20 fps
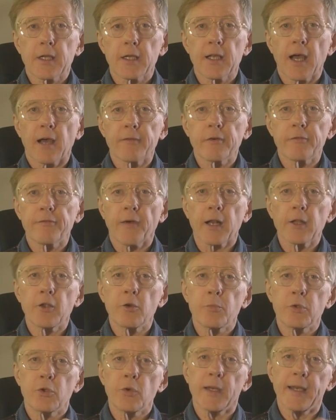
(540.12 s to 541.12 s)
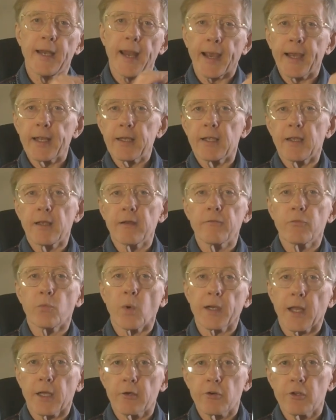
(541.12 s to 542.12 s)
can have a value between negative
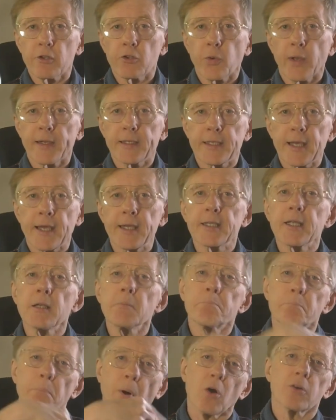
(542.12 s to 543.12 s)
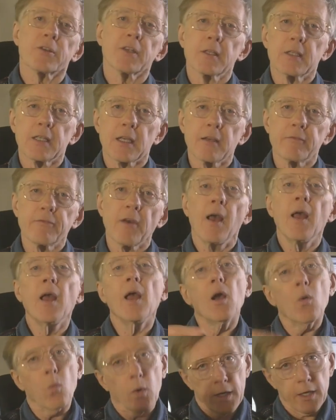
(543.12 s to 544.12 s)
128 and positive
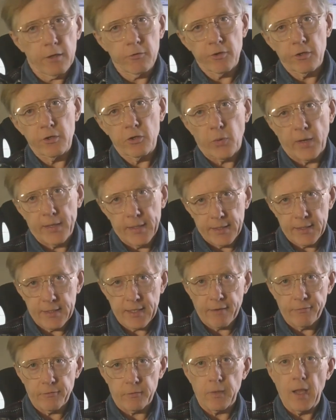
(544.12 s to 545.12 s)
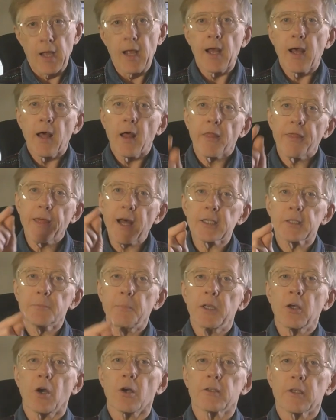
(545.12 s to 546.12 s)
127. That's
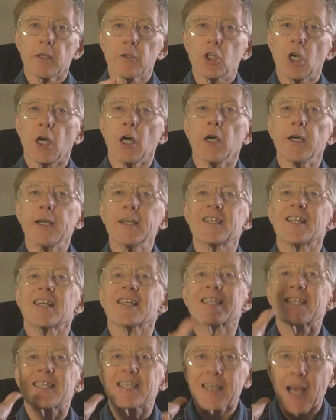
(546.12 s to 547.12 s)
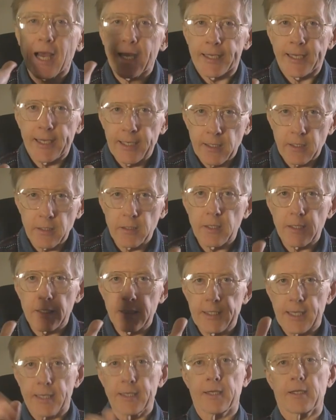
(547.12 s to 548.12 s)
because a char is a
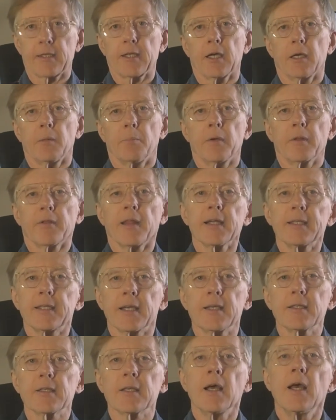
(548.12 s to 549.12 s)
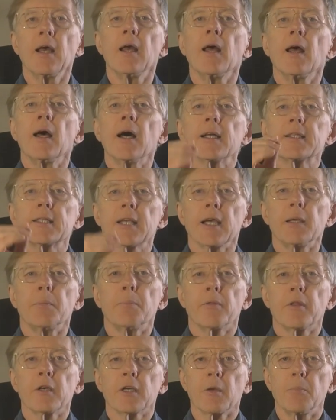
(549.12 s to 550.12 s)
signed data type. That is, a
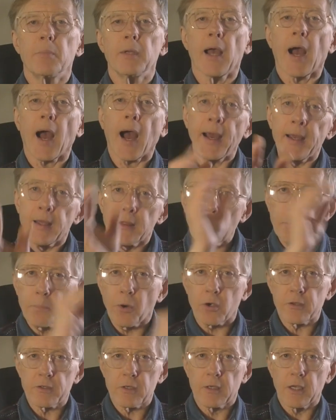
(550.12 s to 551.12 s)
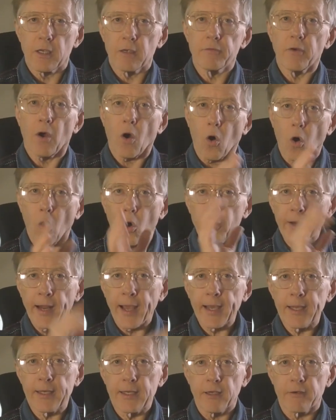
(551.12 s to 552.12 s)
type that can be either positive or
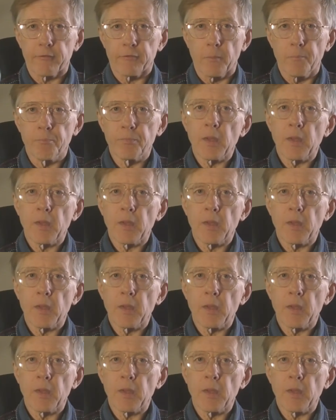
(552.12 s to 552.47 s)
negative.